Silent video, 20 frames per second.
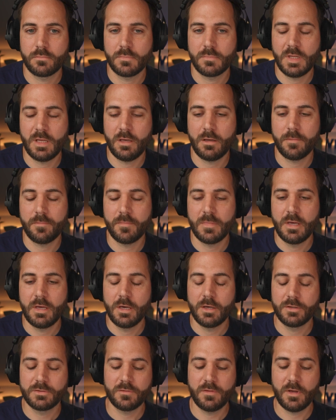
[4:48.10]
Yeah.
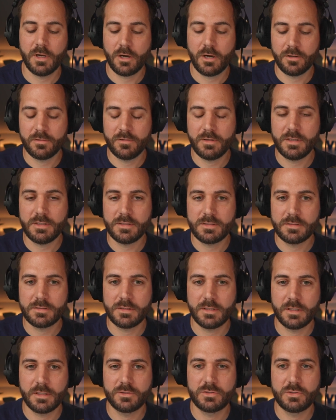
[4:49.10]
So there are these
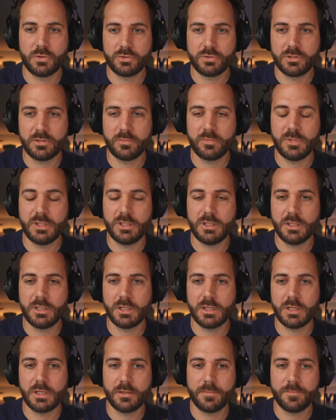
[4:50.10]
social
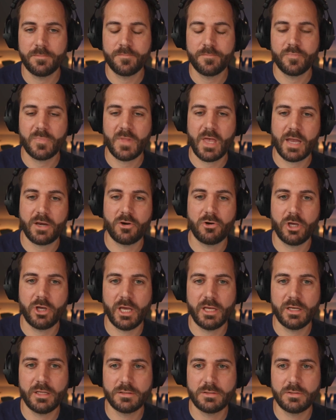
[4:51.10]
media
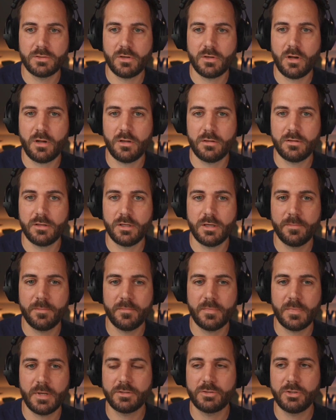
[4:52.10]
aggregators, you called
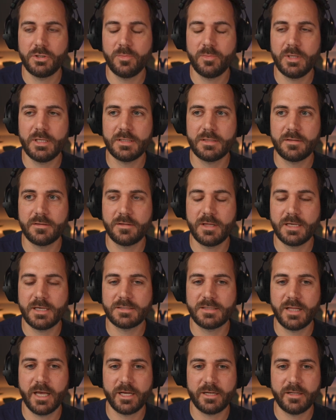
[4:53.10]
them. Do you mean
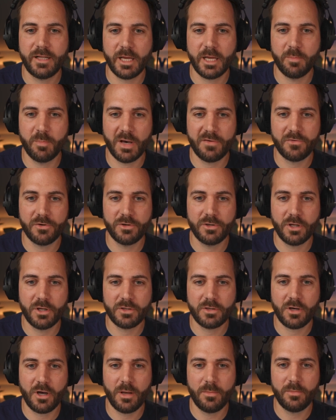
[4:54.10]
things like
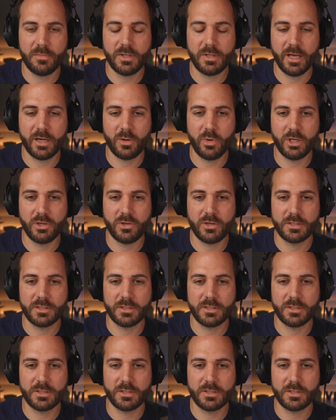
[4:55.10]
buffer.com, like where you